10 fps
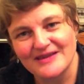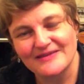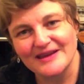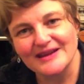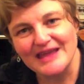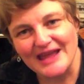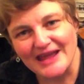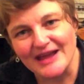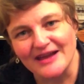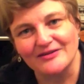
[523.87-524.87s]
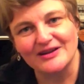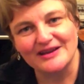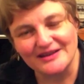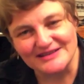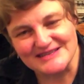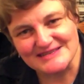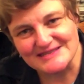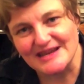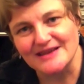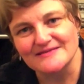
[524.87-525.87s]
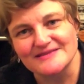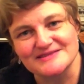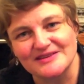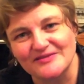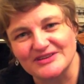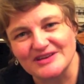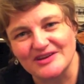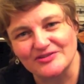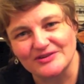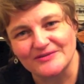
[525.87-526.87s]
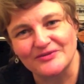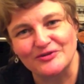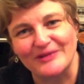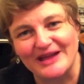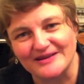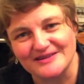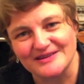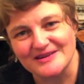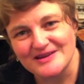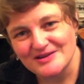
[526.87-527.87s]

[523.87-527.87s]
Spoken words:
that can extend this invitation of humanity